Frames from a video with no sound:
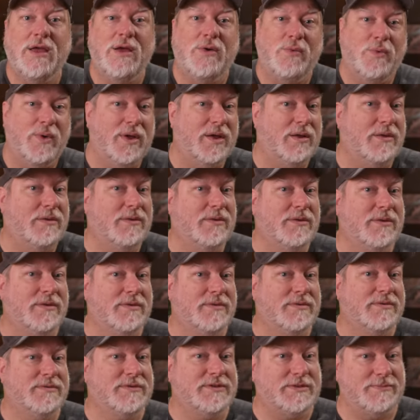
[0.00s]
will
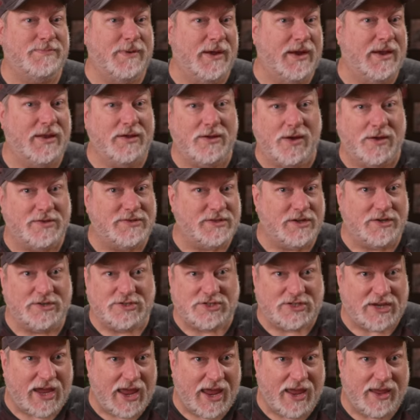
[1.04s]
spin and cause a little
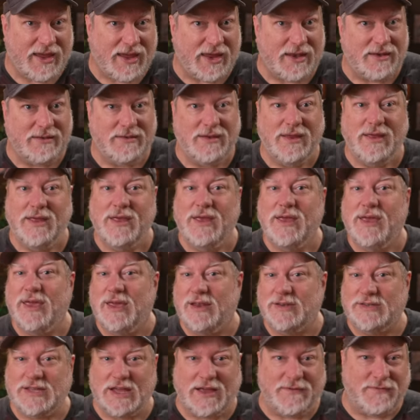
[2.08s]
shake, and
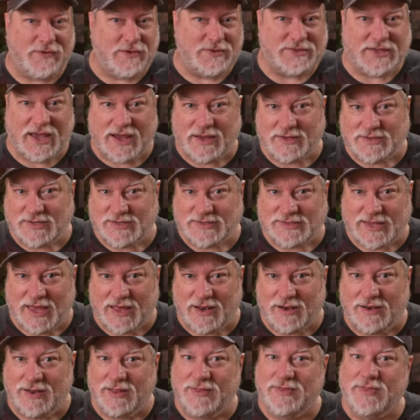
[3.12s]
it'll take a few seconds to
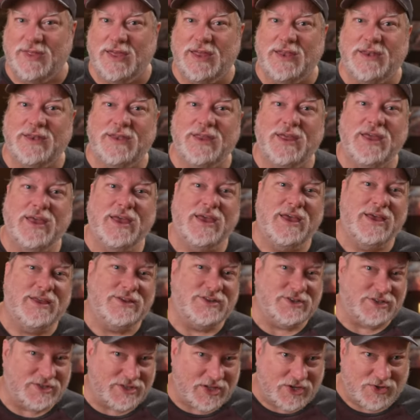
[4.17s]
settle, and then
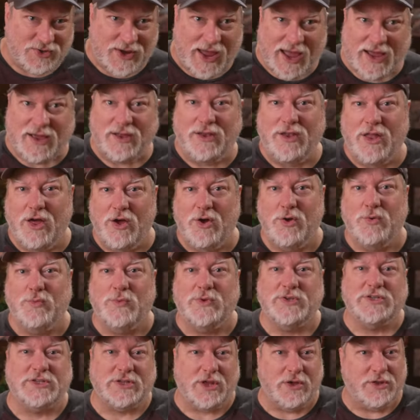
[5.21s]
just the drag alone
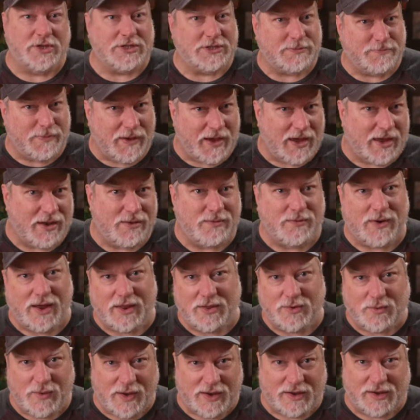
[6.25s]
will slow the spin
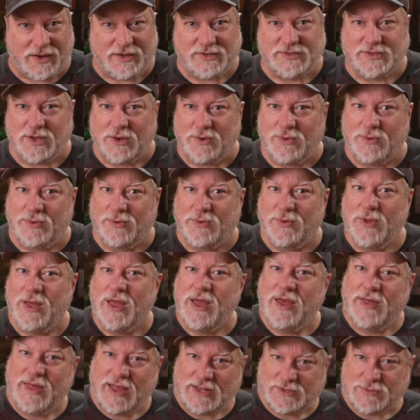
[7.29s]
rather quickly. So
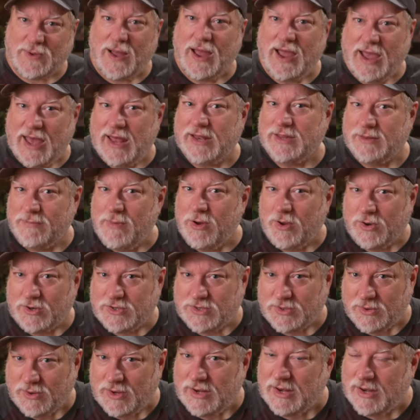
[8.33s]
that's why I added the motor
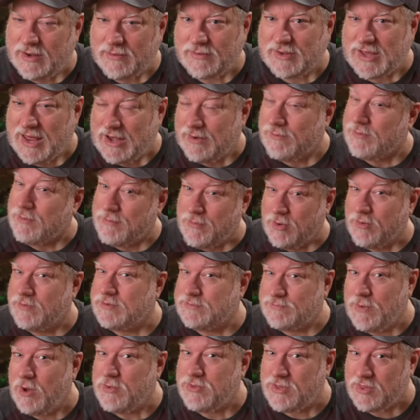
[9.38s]
to it, and it kind of removes
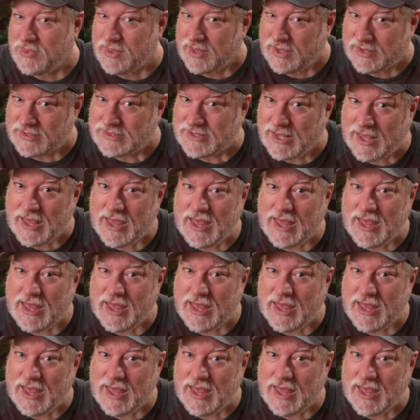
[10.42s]
both of these.